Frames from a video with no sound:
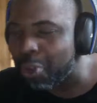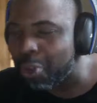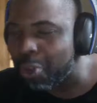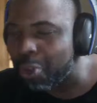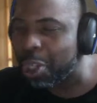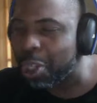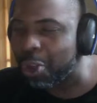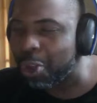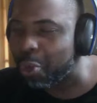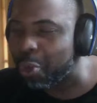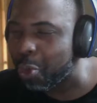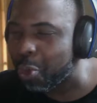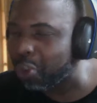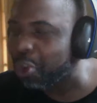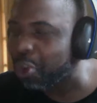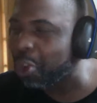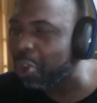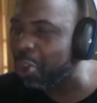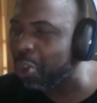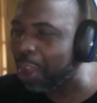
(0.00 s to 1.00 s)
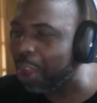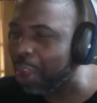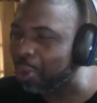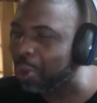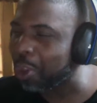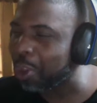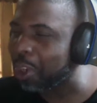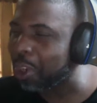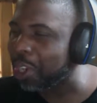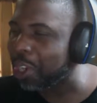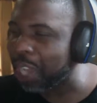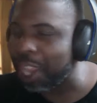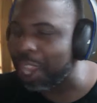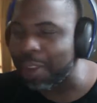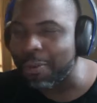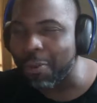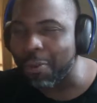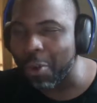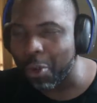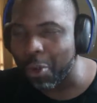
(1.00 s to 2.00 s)
us what's your thoughts on the delay
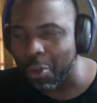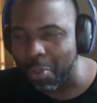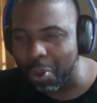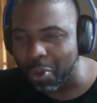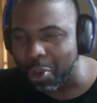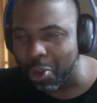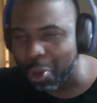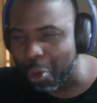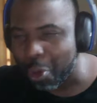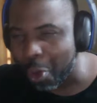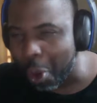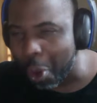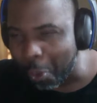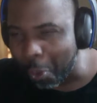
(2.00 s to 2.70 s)
first, Mr. Lugo?